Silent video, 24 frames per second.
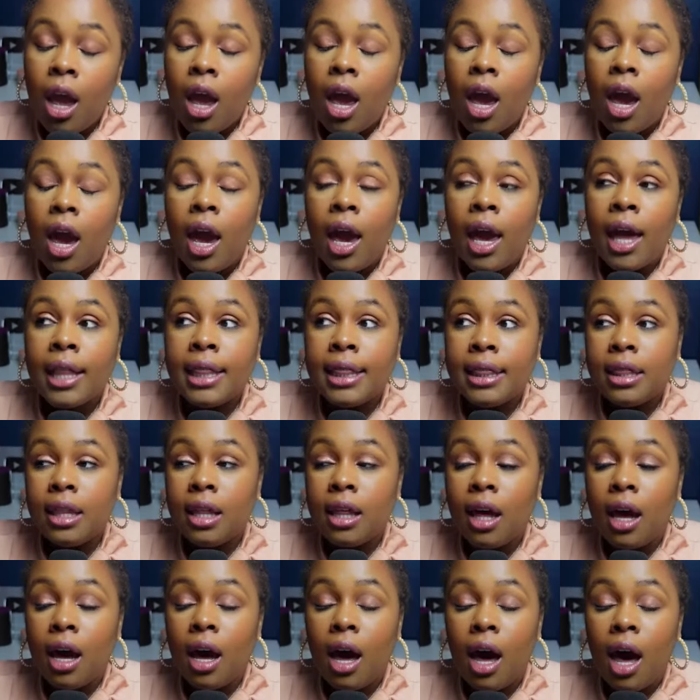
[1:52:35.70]
And
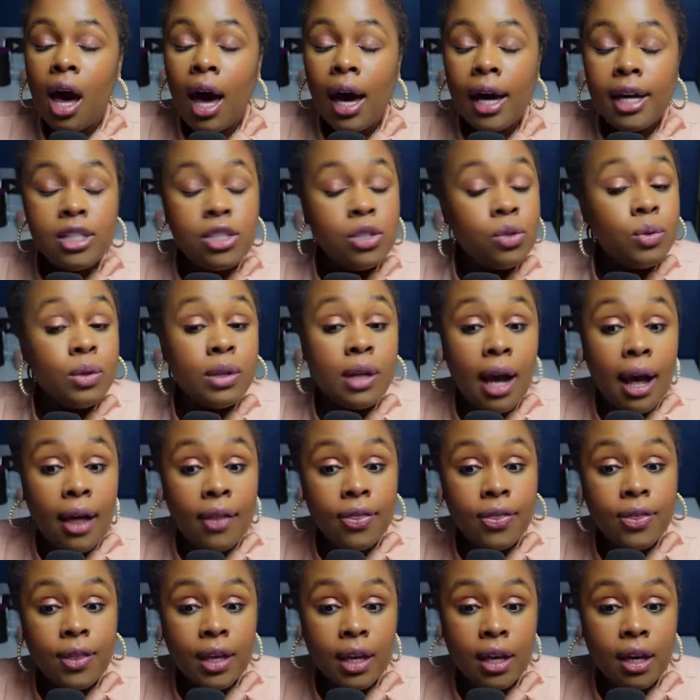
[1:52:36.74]
I do
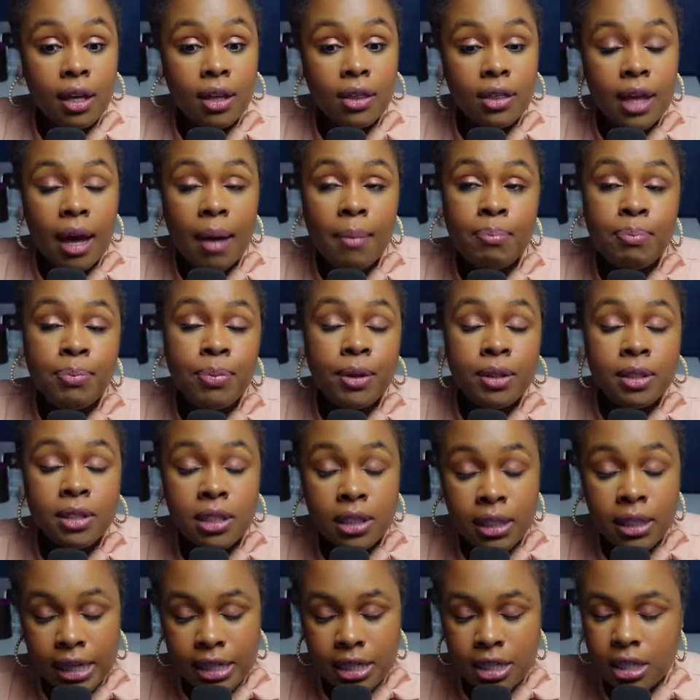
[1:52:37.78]
not think that,
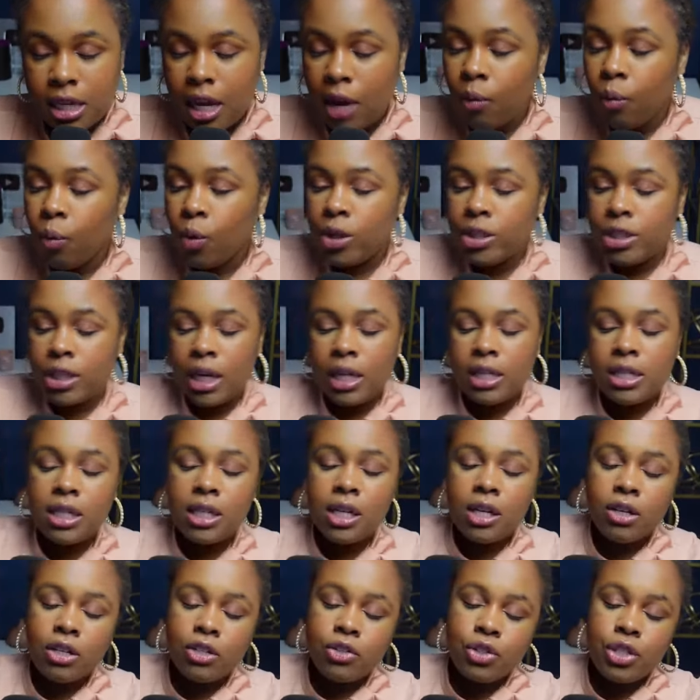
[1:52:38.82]
let's say, worst case
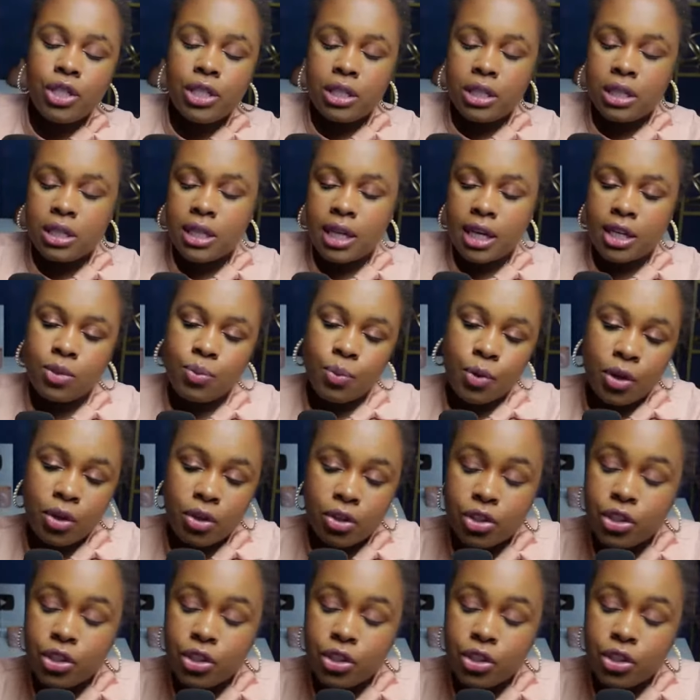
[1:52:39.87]
scenario, she's a sex worker.